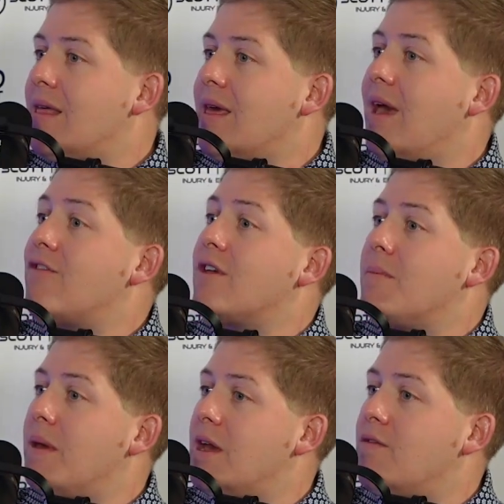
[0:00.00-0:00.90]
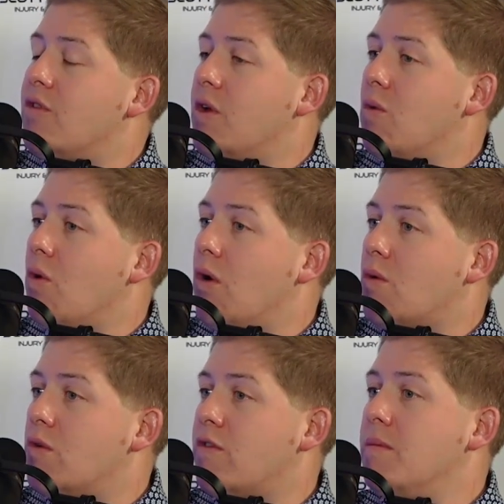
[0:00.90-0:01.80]
do they actually get paid for their
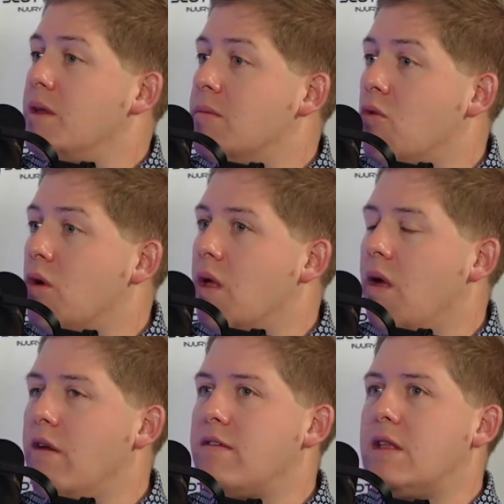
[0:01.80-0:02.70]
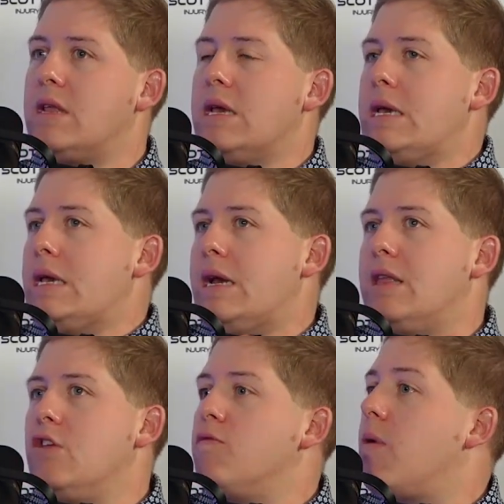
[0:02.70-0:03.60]
work, which can be demoralizing. And
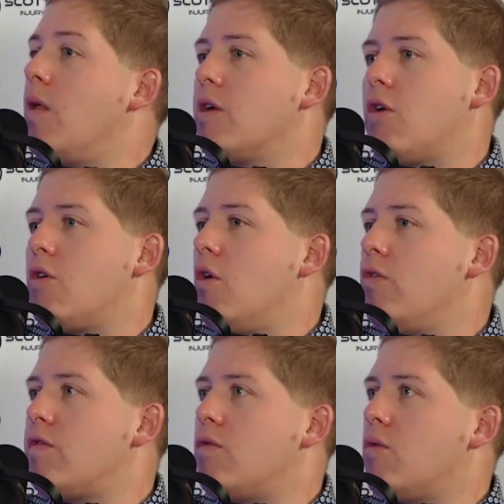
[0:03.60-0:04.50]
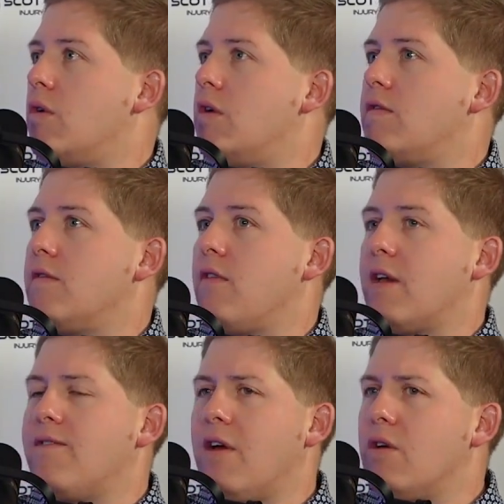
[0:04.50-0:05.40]
then you've probably heard all the stories of
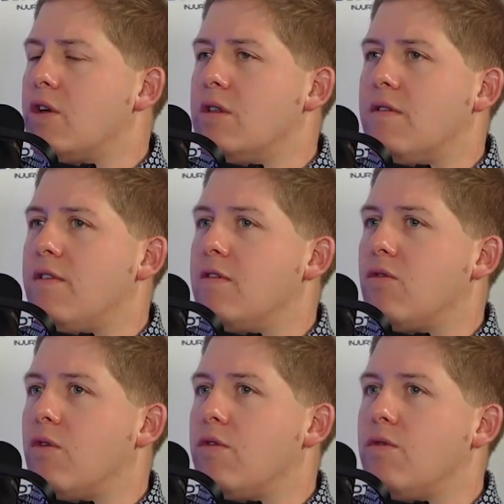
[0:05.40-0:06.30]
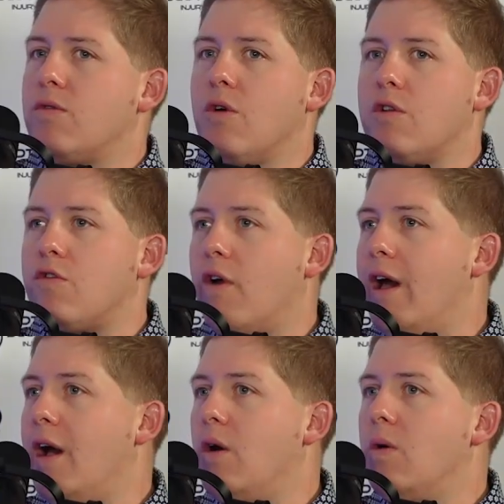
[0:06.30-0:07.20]
like very good defense lawyers who go to
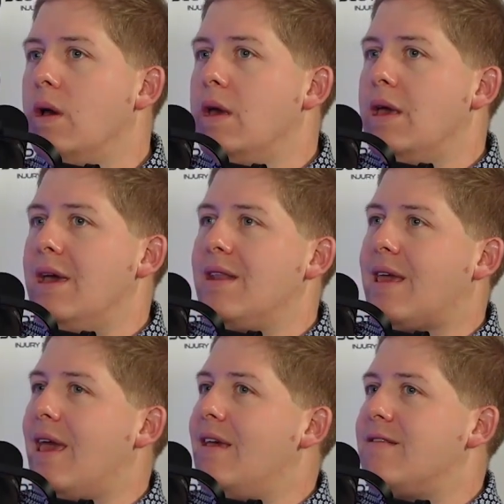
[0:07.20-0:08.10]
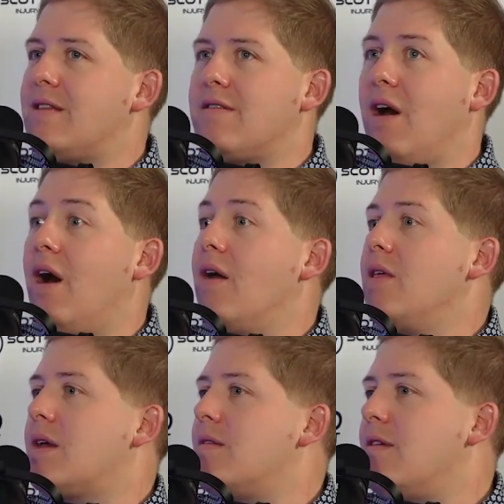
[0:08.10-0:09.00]
trial in a case that it's a
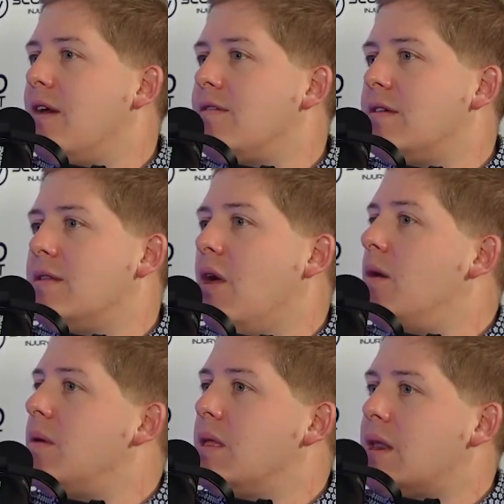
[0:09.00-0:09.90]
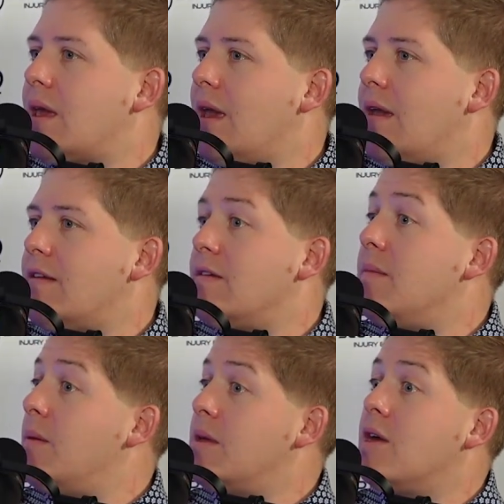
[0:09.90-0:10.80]
hotly contested liability case, and
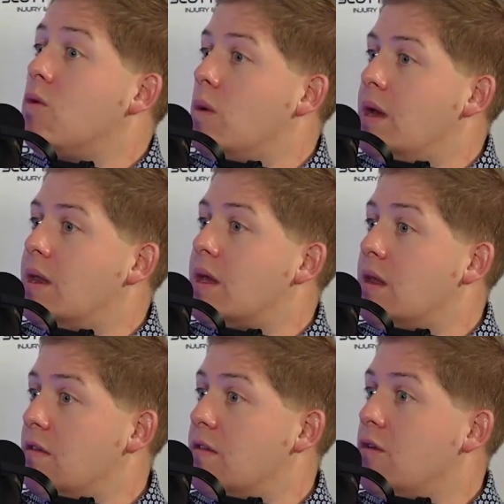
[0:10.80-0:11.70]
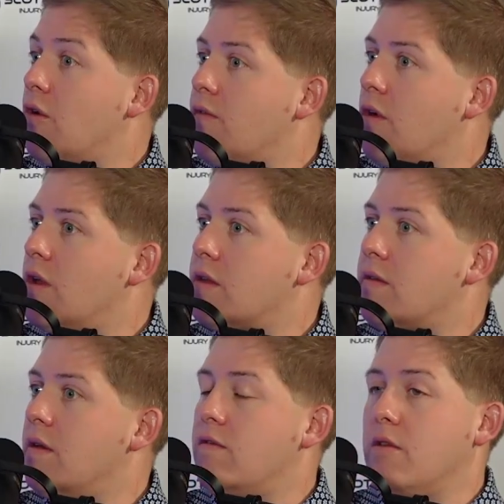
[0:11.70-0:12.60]
maybe they'll win and get a 0 verdict,
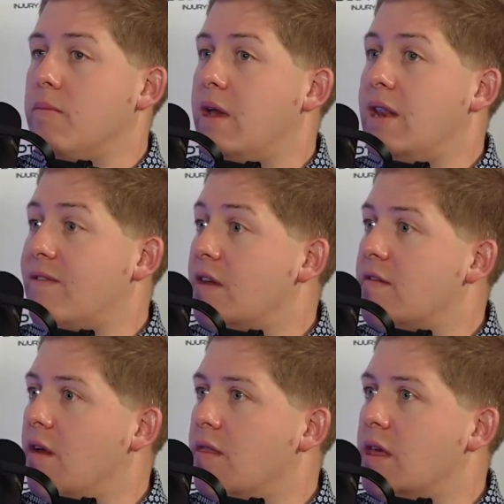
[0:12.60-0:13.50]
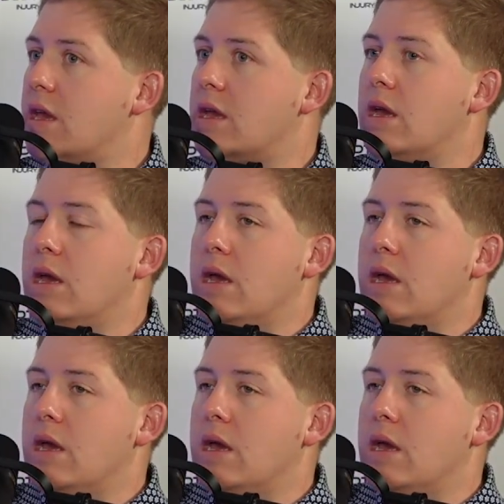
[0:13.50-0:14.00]
and so the plaintiff gets nothing.